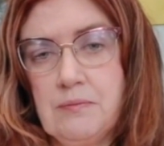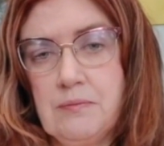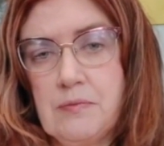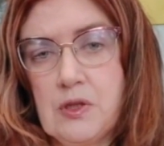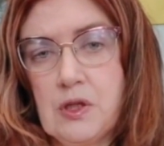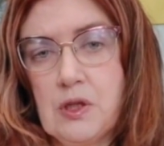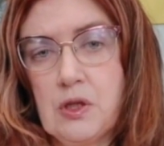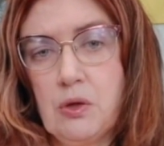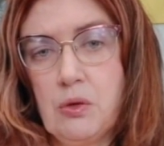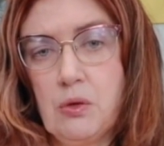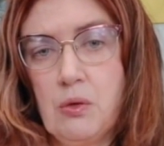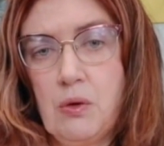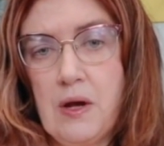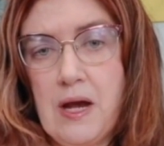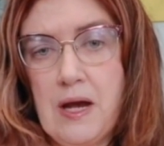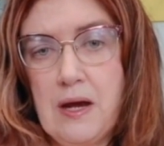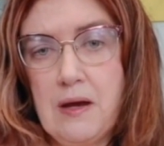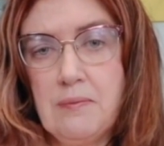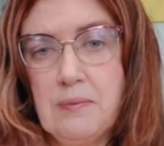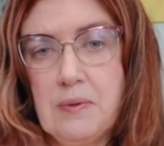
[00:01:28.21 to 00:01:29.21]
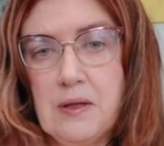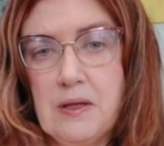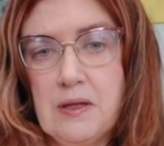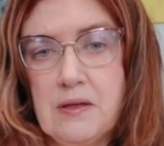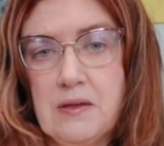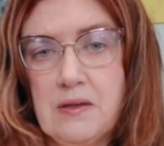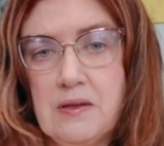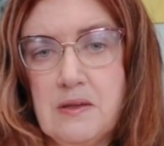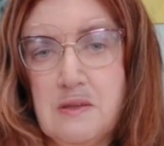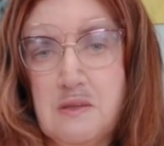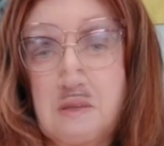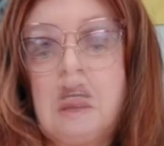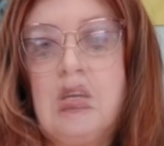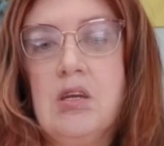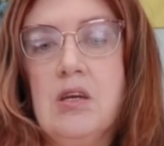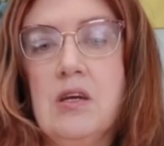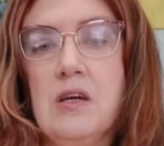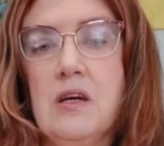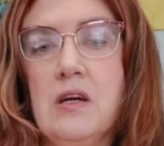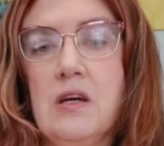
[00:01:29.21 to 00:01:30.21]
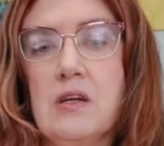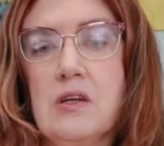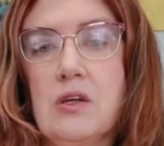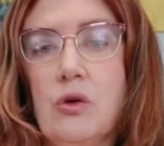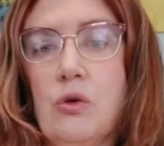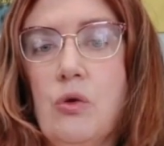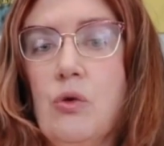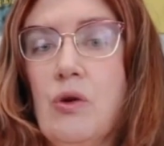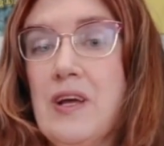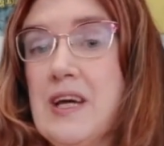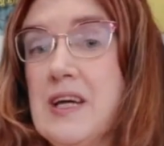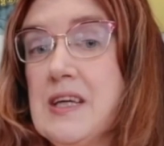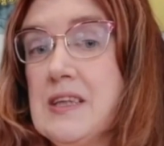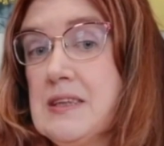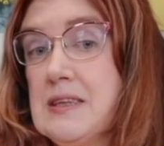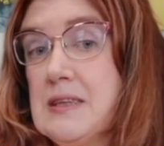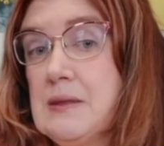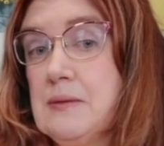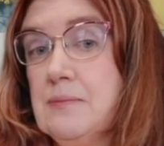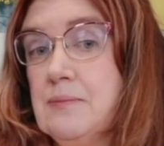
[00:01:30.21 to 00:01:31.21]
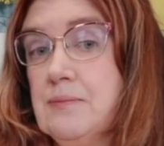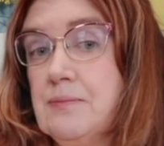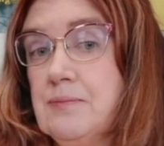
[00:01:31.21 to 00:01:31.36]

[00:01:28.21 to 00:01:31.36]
the Google app, Google Lens.